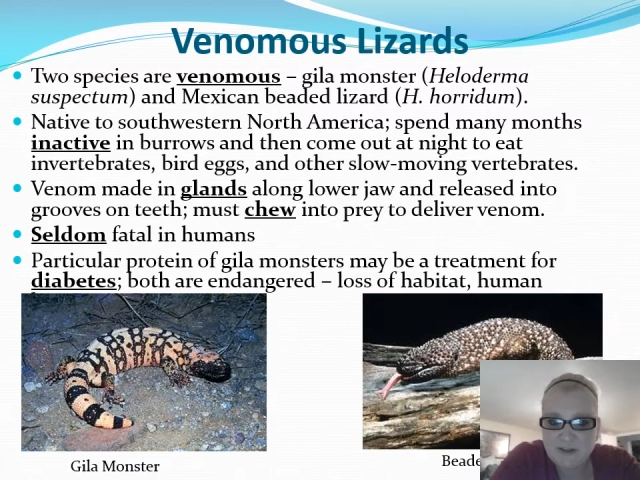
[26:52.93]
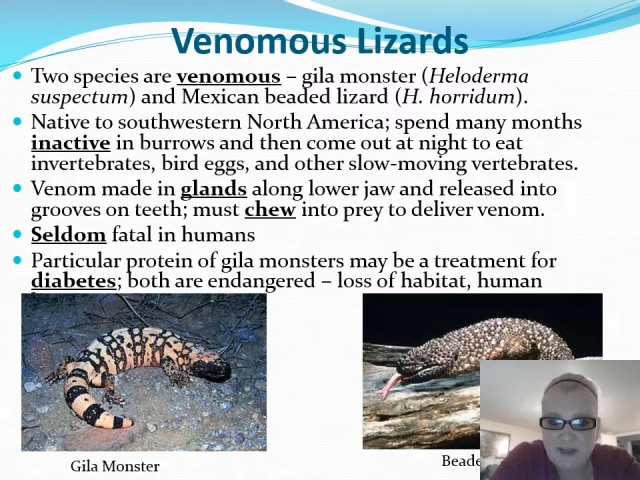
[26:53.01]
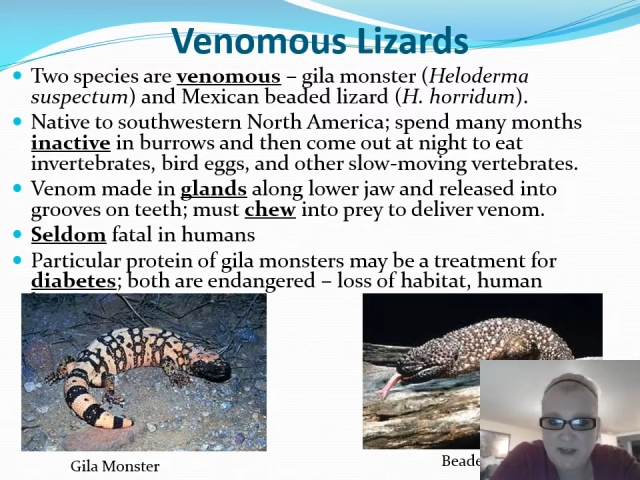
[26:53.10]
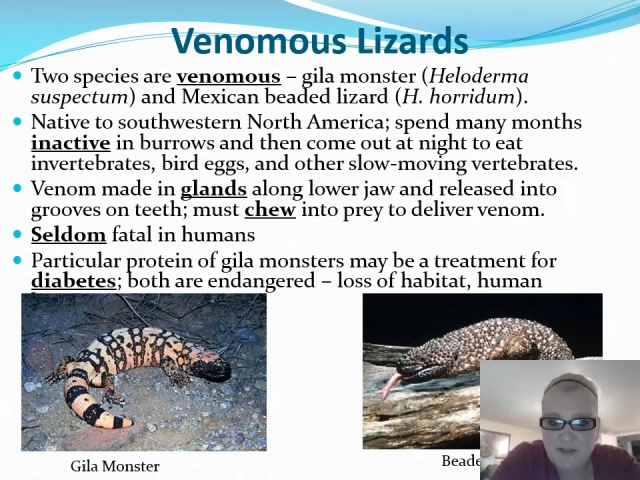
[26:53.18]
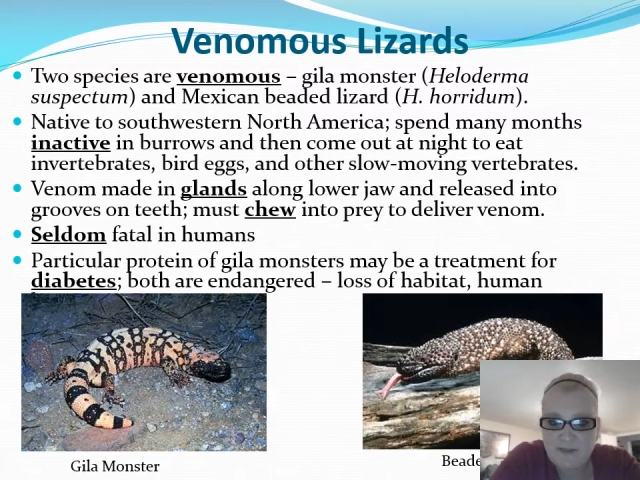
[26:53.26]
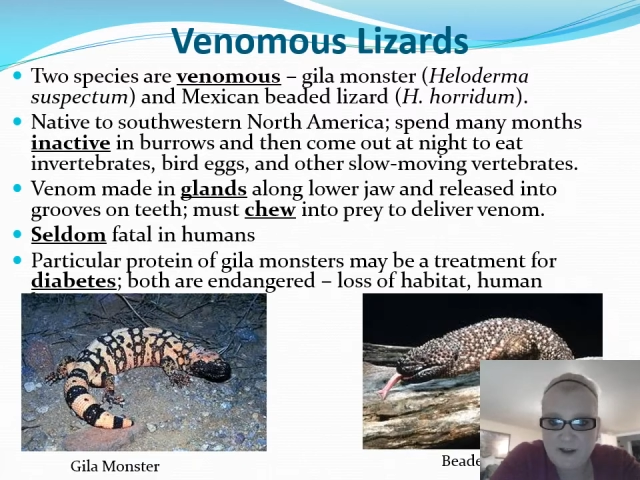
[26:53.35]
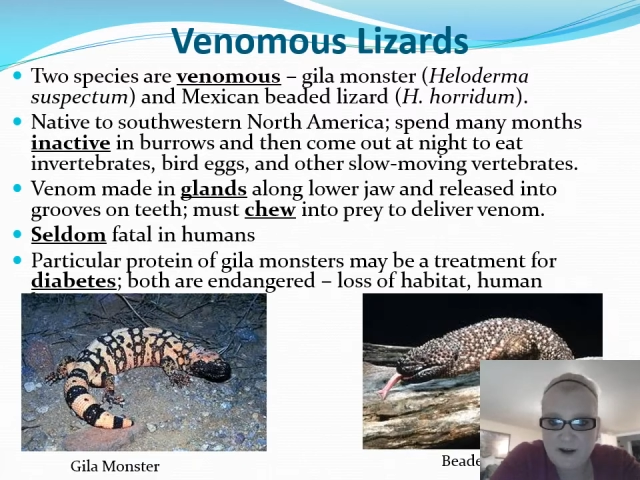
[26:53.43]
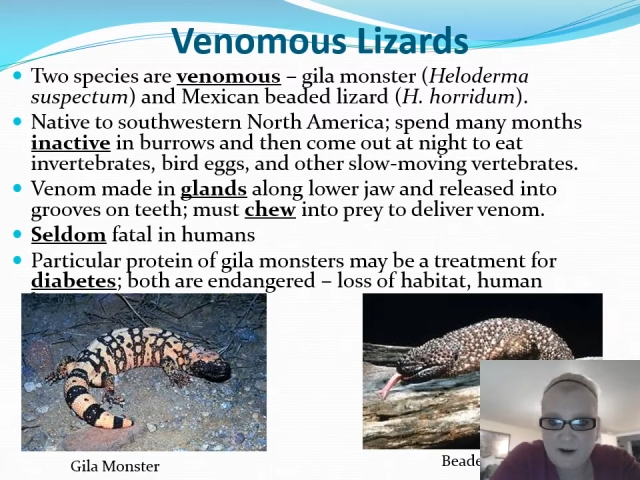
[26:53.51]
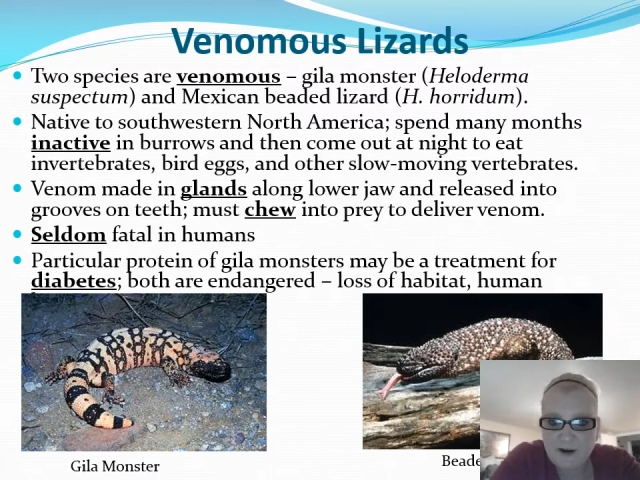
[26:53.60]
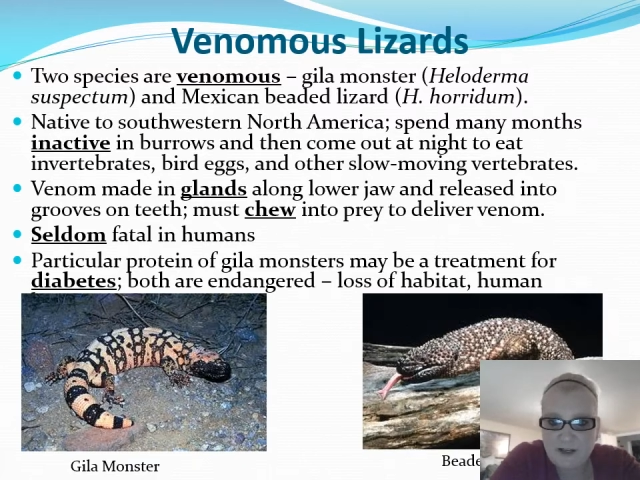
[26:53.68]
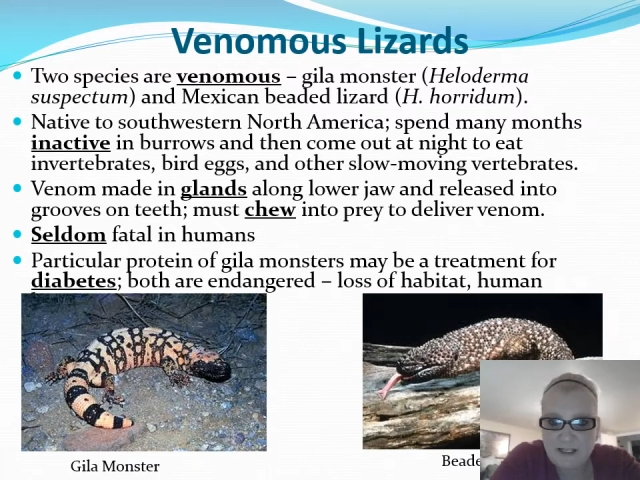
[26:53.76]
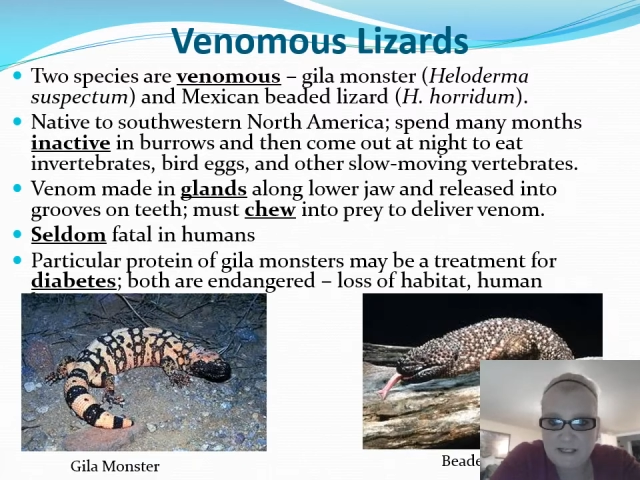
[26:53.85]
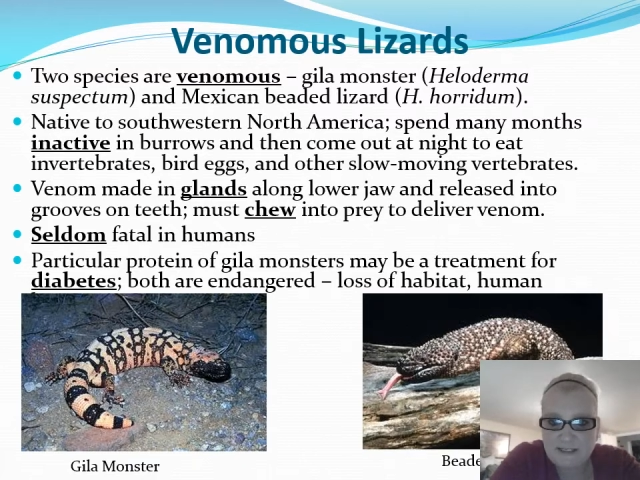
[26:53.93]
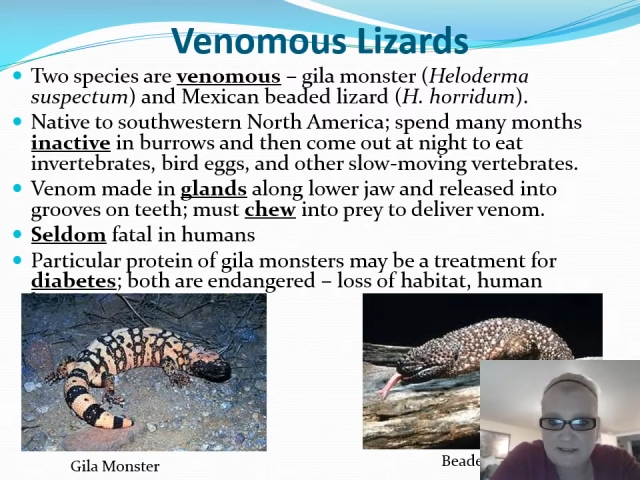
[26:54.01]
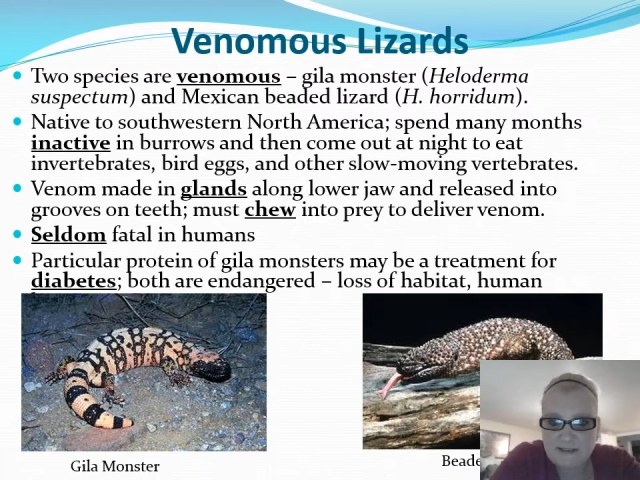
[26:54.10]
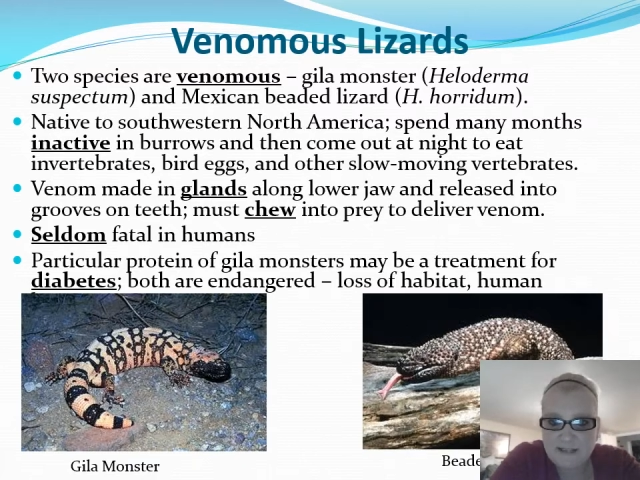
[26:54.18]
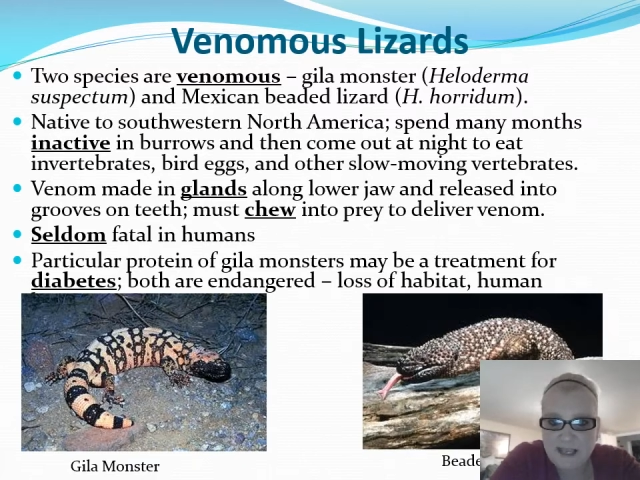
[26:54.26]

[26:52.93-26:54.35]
that there is